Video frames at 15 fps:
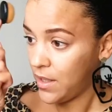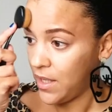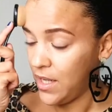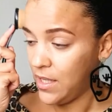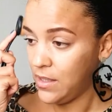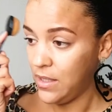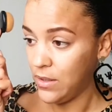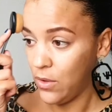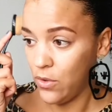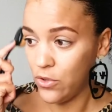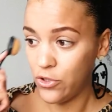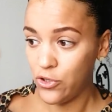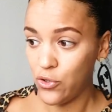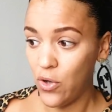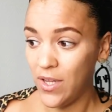And it
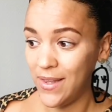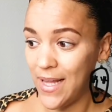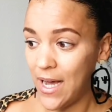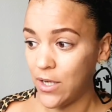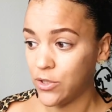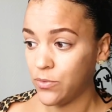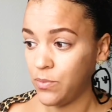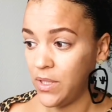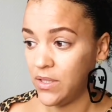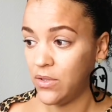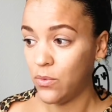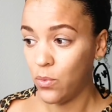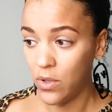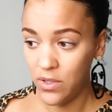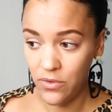also allowed me,
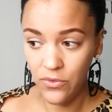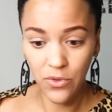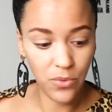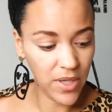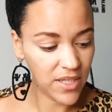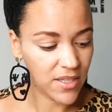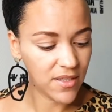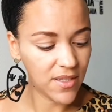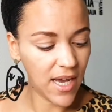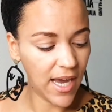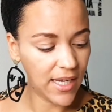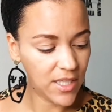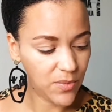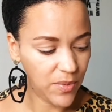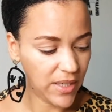one of the reasons
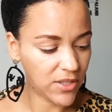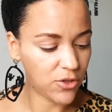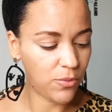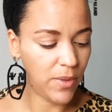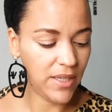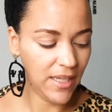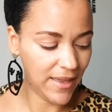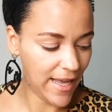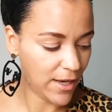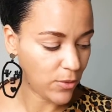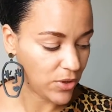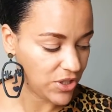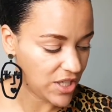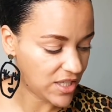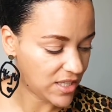I speak so many
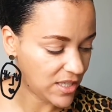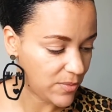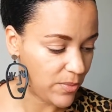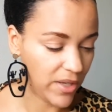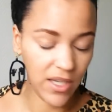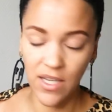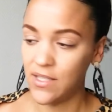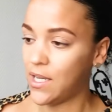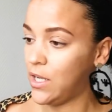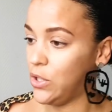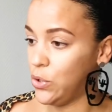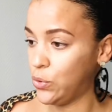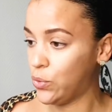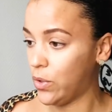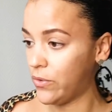languages is because I
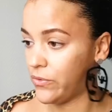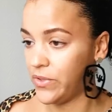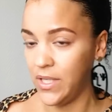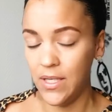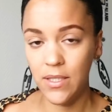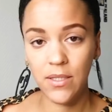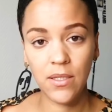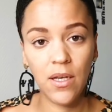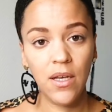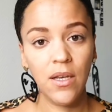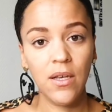knew of this.